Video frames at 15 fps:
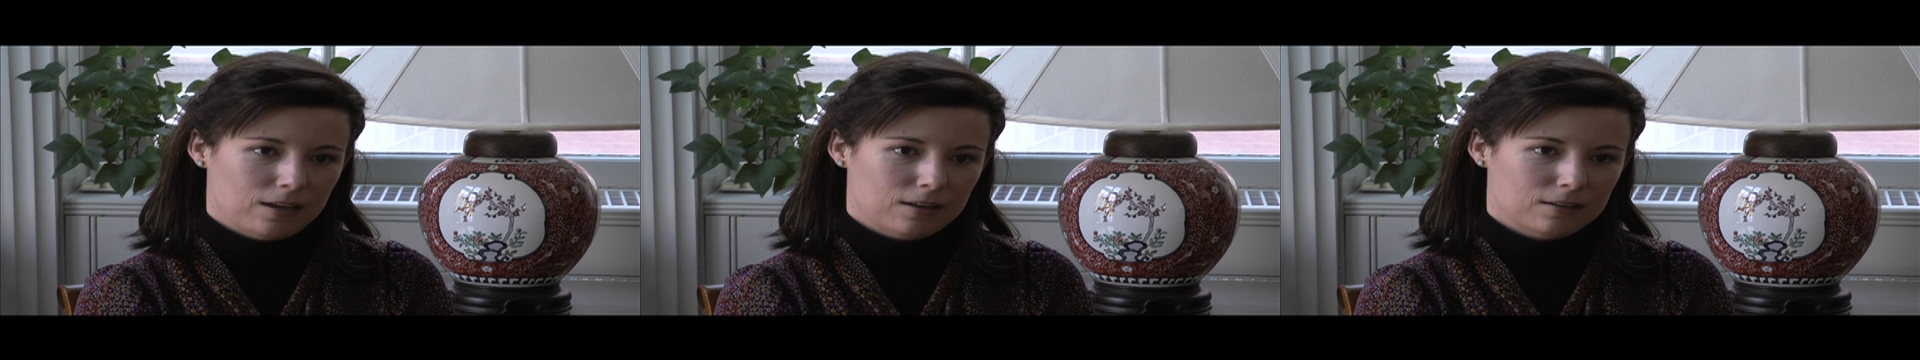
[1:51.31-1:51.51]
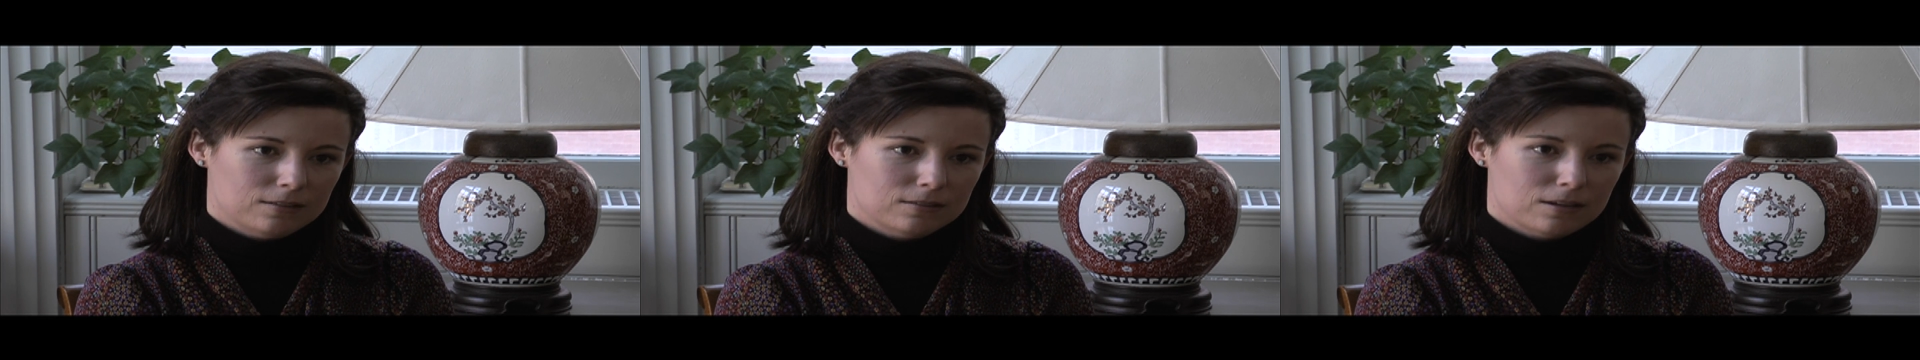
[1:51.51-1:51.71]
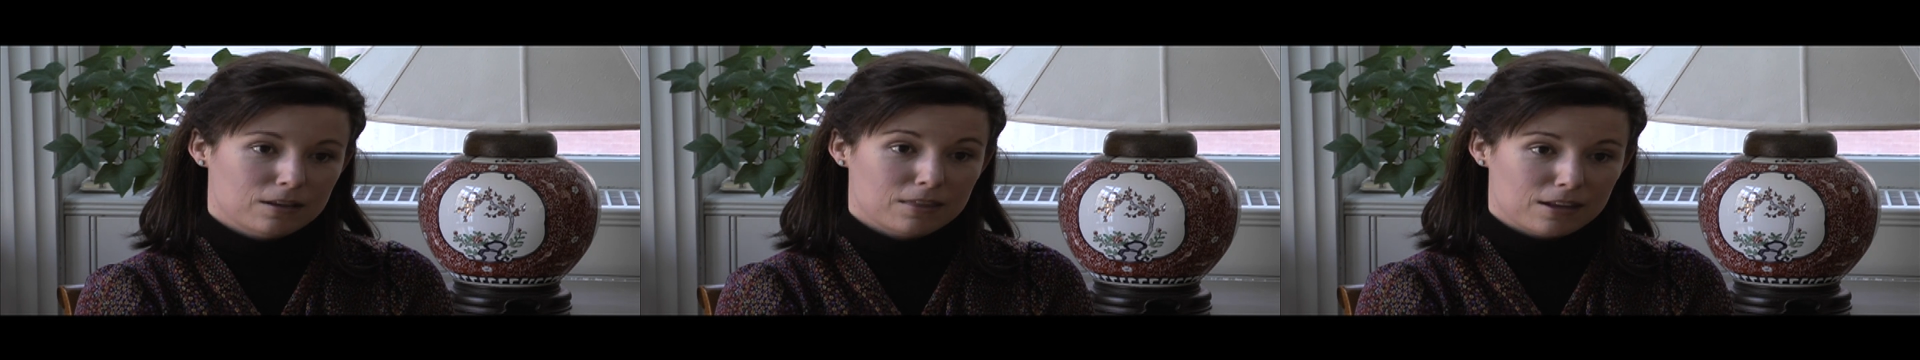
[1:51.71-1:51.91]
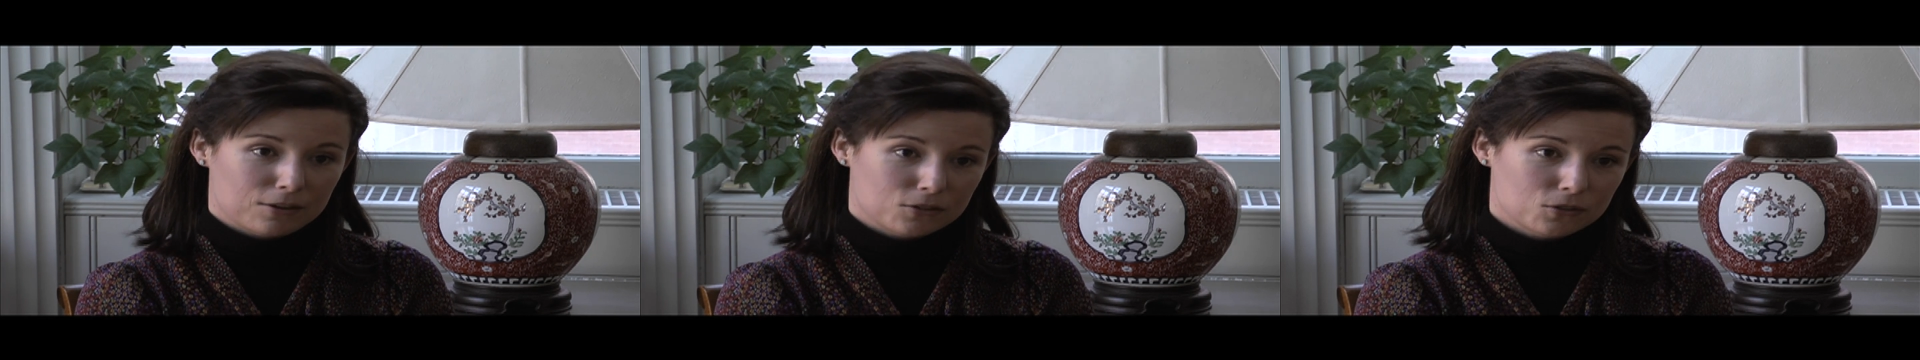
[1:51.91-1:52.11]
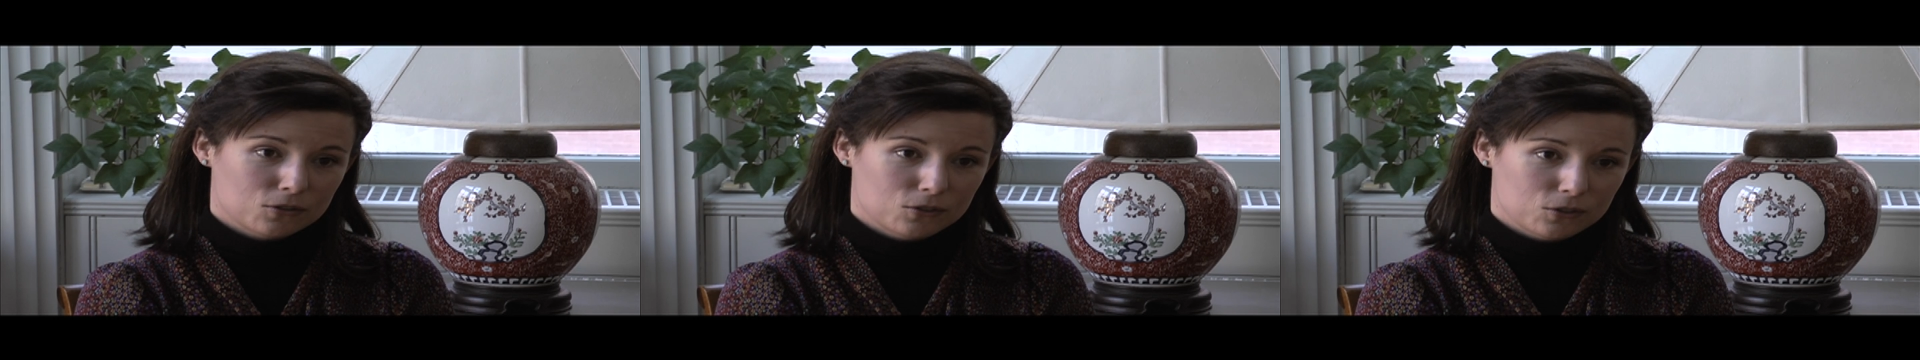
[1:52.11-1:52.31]
and
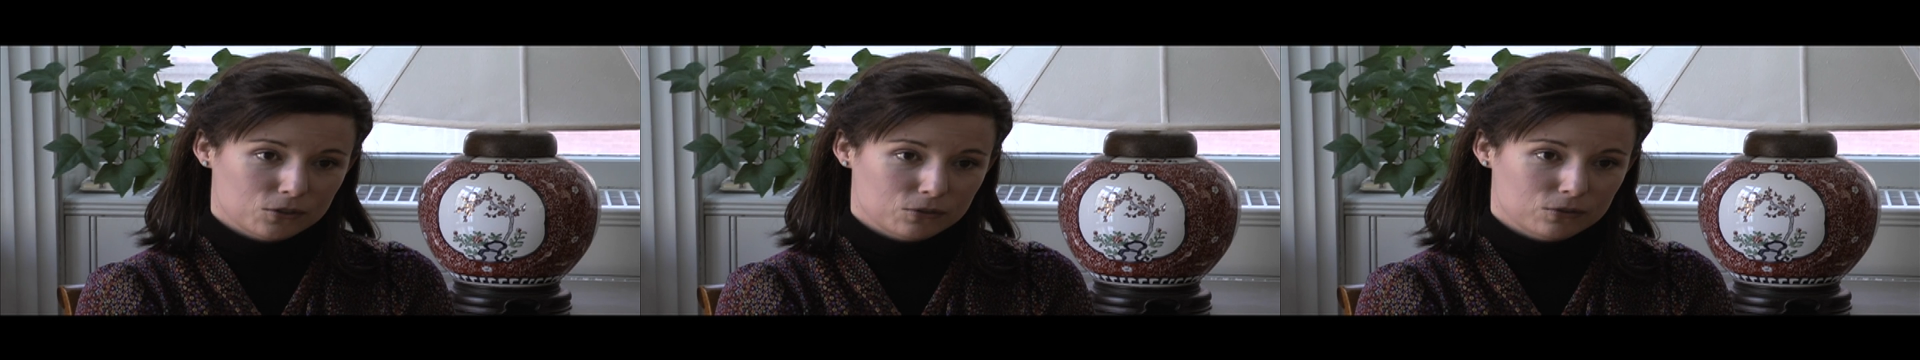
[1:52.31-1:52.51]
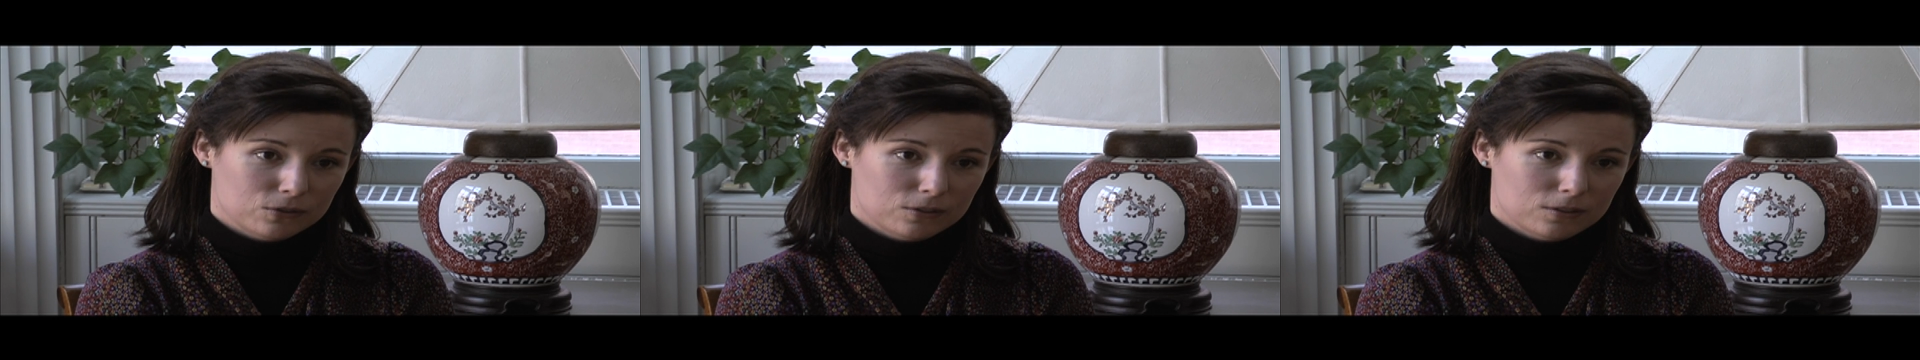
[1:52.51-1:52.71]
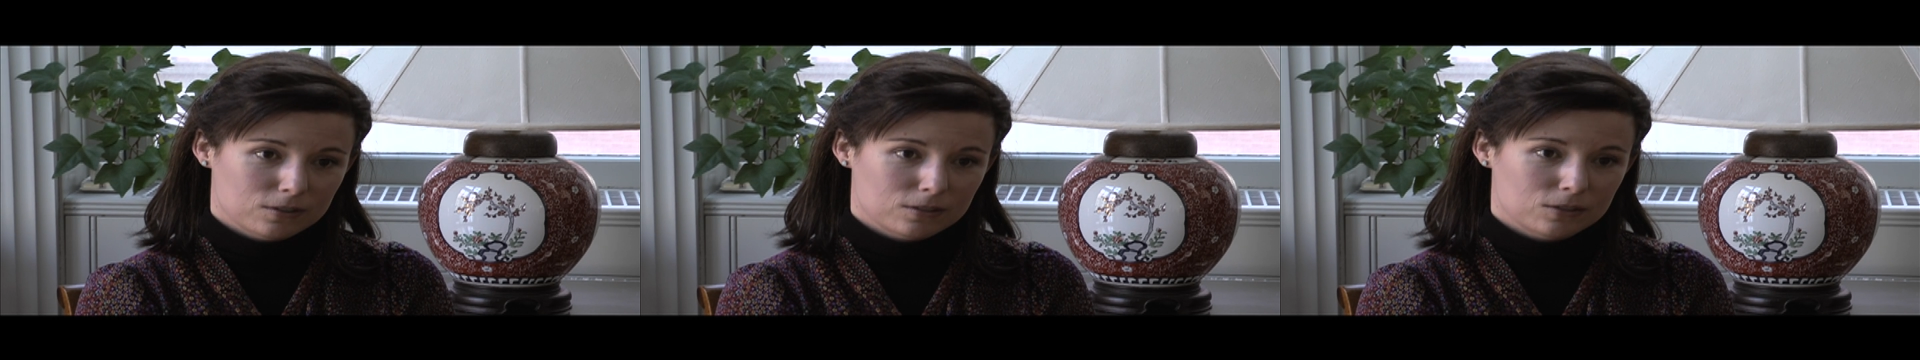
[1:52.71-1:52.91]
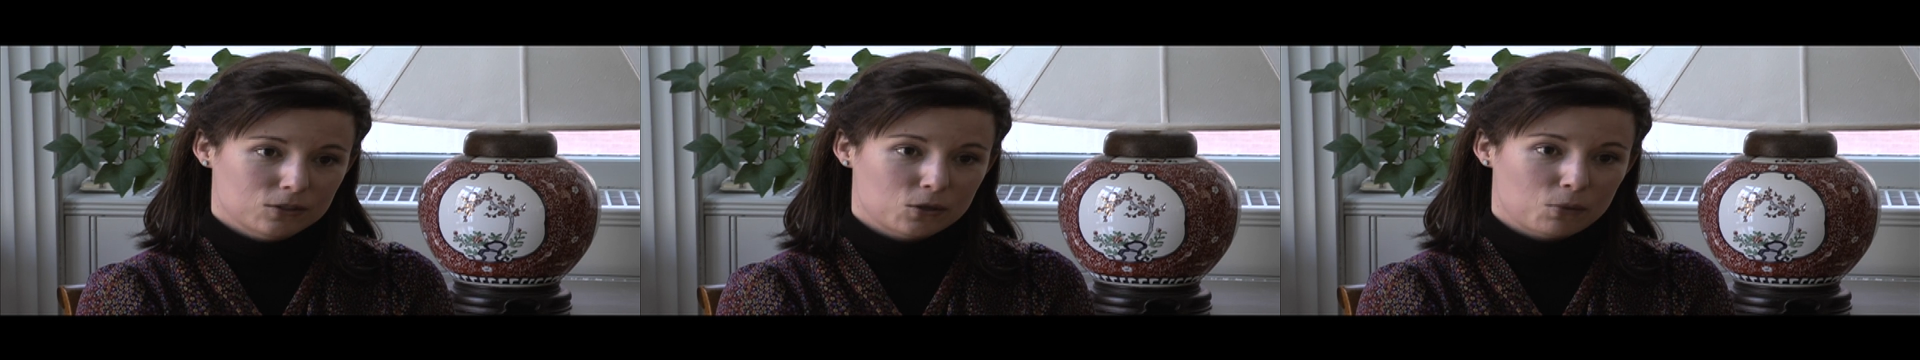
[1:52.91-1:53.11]
1,000 students.